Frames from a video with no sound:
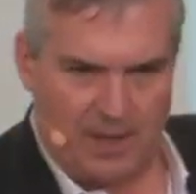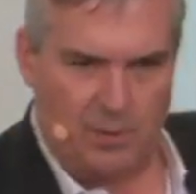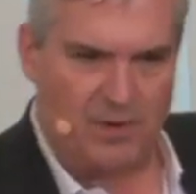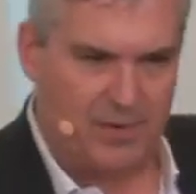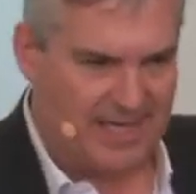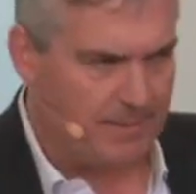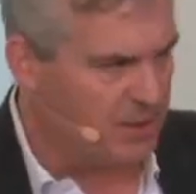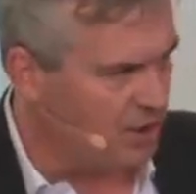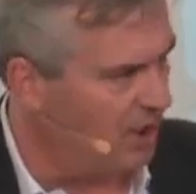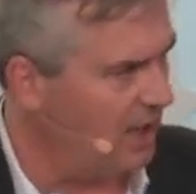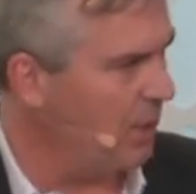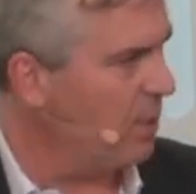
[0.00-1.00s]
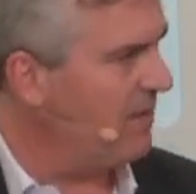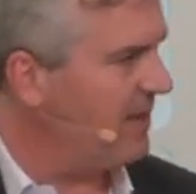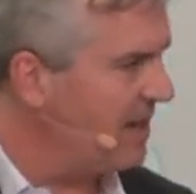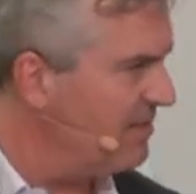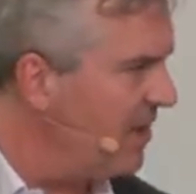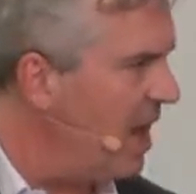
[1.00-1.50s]
what if we name it Charlie, what if it can
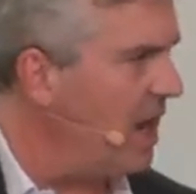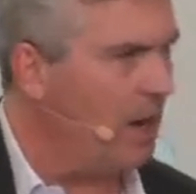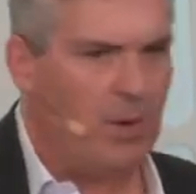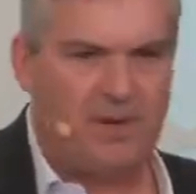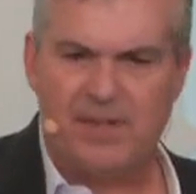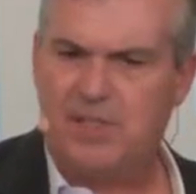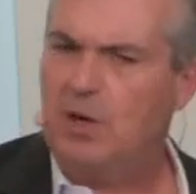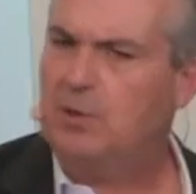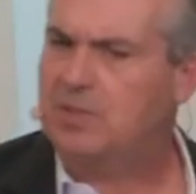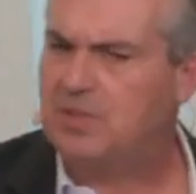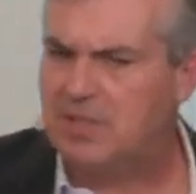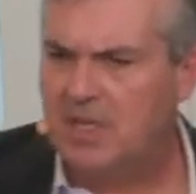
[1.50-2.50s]
fly, what if it toasts,